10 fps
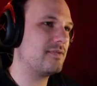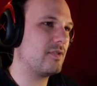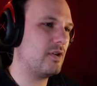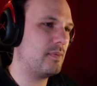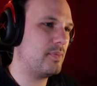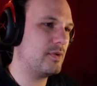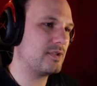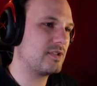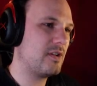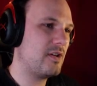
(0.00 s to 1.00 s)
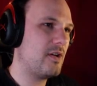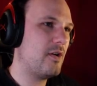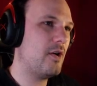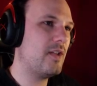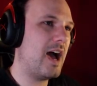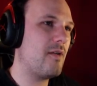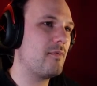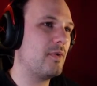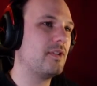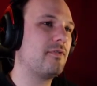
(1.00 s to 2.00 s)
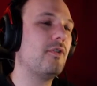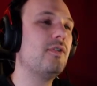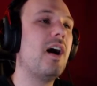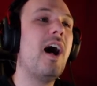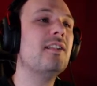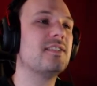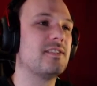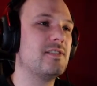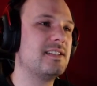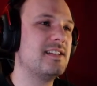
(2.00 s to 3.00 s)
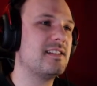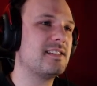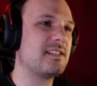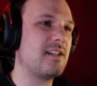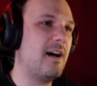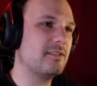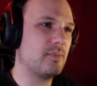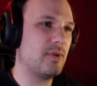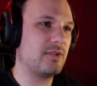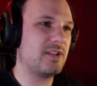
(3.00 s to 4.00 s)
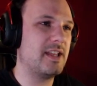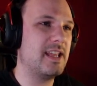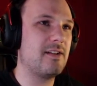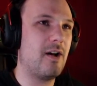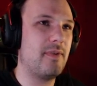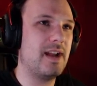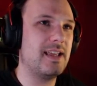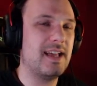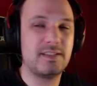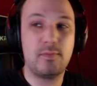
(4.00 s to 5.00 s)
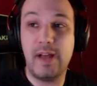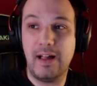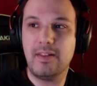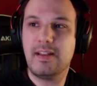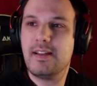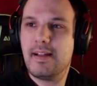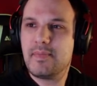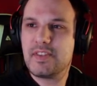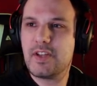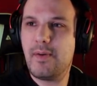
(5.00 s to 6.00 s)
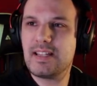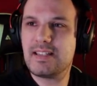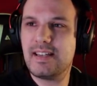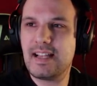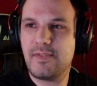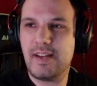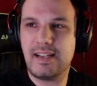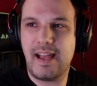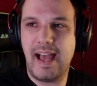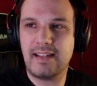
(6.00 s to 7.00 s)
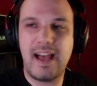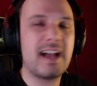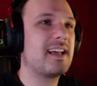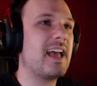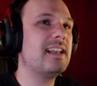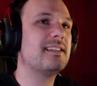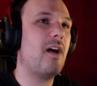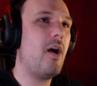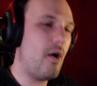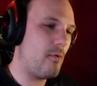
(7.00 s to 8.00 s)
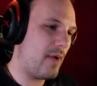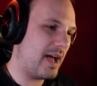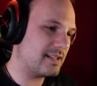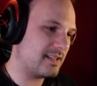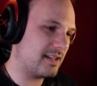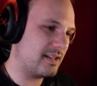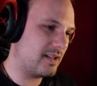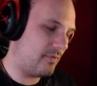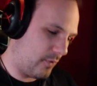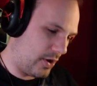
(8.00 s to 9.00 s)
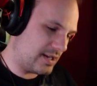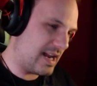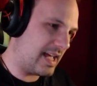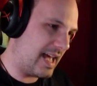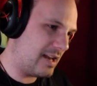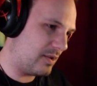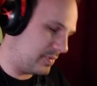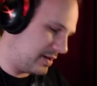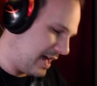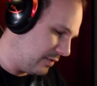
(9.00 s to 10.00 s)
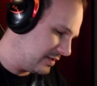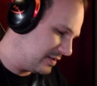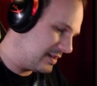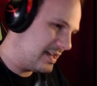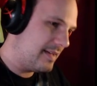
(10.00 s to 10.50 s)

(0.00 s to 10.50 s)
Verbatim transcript: we're going to put on our wonderful altar. You can see the 6 altar blocks are here already as well. So what is the next thing that I had? I can't... oh, right. The word that I cannot pronounce.